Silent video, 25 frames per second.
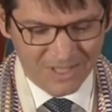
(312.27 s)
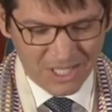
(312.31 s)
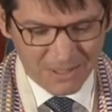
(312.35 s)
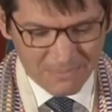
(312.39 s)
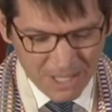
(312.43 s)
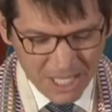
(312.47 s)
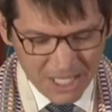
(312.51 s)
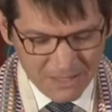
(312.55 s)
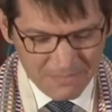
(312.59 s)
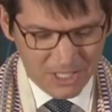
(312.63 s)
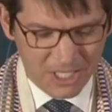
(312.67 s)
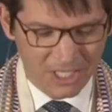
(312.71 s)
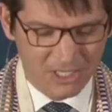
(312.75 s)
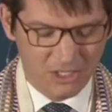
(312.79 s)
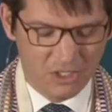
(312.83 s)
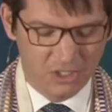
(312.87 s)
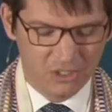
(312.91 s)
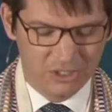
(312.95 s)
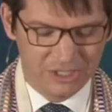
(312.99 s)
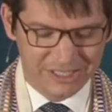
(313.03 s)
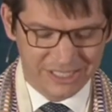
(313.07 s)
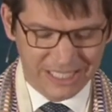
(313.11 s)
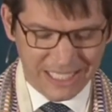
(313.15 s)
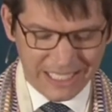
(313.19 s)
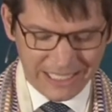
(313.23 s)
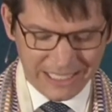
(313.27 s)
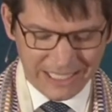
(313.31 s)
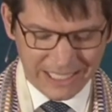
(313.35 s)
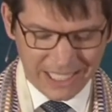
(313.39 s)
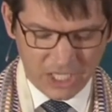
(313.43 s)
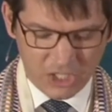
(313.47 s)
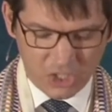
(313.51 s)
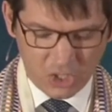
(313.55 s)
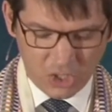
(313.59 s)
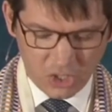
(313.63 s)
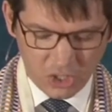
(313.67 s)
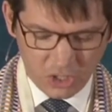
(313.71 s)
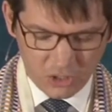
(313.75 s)
Maybe her saying
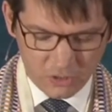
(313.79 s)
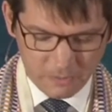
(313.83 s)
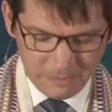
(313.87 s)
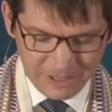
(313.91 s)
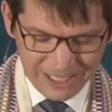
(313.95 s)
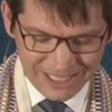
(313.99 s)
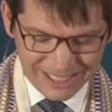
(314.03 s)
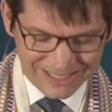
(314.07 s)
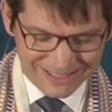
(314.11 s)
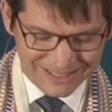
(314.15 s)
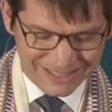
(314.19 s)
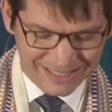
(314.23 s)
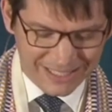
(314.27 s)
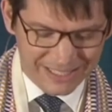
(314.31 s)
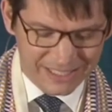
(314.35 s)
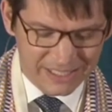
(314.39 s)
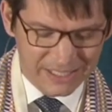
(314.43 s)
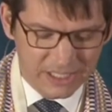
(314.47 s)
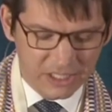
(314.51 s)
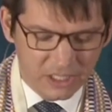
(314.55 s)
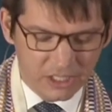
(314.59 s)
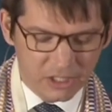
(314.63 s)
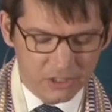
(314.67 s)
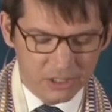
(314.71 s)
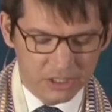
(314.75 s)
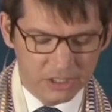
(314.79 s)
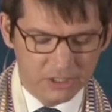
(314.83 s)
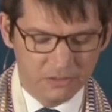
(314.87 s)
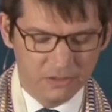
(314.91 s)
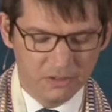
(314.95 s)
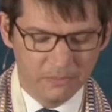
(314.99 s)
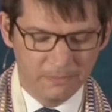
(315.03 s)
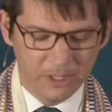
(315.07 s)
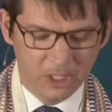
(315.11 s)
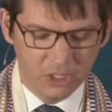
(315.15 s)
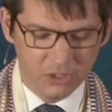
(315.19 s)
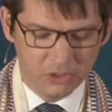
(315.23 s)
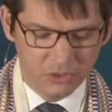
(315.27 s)
that hurt because a year into
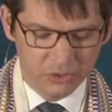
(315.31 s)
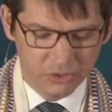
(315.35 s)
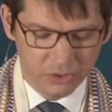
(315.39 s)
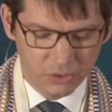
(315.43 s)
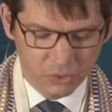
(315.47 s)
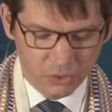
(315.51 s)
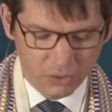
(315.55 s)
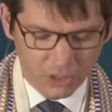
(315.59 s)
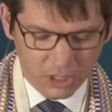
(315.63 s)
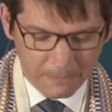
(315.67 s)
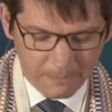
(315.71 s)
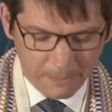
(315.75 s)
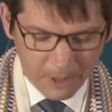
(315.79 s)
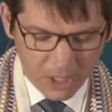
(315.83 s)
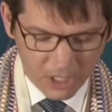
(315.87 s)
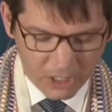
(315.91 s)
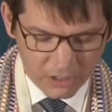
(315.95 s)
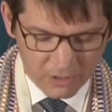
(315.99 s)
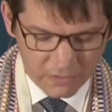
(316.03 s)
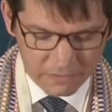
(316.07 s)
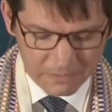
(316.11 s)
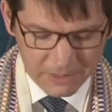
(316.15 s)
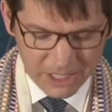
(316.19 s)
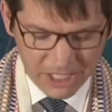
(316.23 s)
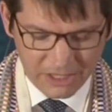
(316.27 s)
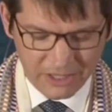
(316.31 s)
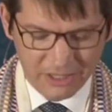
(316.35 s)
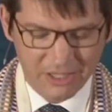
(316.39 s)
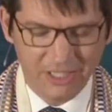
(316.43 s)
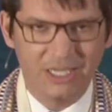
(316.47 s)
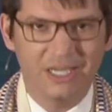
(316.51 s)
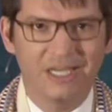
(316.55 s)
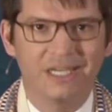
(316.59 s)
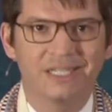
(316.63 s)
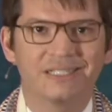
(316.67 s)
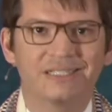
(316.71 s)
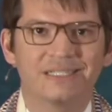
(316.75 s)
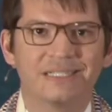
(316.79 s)
rabbinical school, a part of me
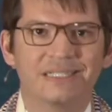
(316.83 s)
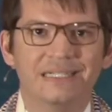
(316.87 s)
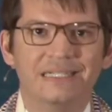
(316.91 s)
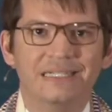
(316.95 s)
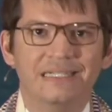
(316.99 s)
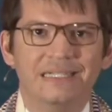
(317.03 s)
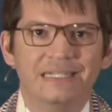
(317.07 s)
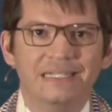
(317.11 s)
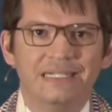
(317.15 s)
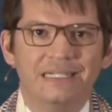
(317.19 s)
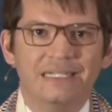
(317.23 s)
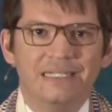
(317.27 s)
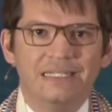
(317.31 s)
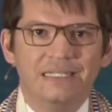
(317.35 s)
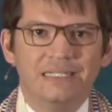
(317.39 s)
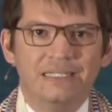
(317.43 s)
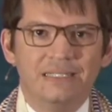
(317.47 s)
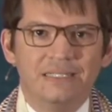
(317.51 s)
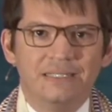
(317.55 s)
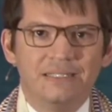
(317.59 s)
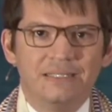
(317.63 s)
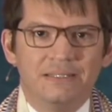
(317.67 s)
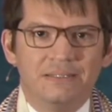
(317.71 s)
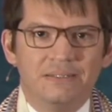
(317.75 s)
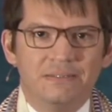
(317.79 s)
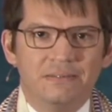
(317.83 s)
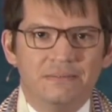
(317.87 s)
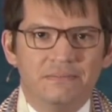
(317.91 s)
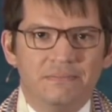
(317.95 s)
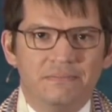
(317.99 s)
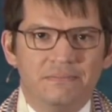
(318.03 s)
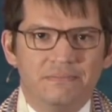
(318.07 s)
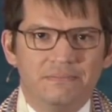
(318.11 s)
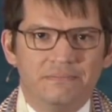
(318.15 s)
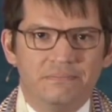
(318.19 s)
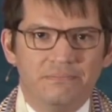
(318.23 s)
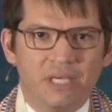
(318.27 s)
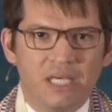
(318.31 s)
thought,
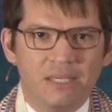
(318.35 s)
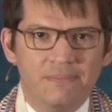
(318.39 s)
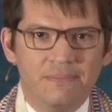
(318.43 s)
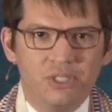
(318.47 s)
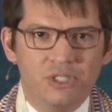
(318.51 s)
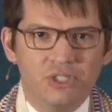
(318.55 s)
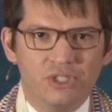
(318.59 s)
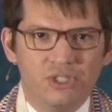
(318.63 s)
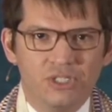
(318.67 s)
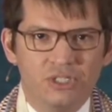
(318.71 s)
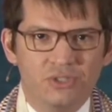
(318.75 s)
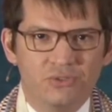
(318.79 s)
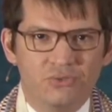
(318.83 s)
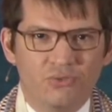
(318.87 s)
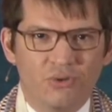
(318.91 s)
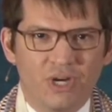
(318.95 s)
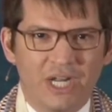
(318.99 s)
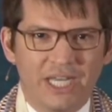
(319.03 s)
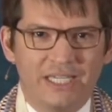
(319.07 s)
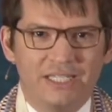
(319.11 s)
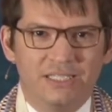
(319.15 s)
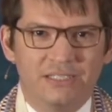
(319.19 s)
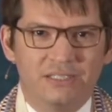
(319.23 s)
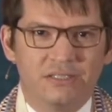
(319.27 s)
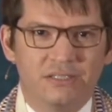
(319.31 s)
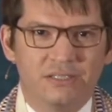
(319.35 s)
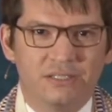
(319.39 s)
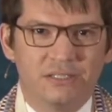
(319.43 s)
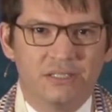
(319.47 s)
maybe she's right.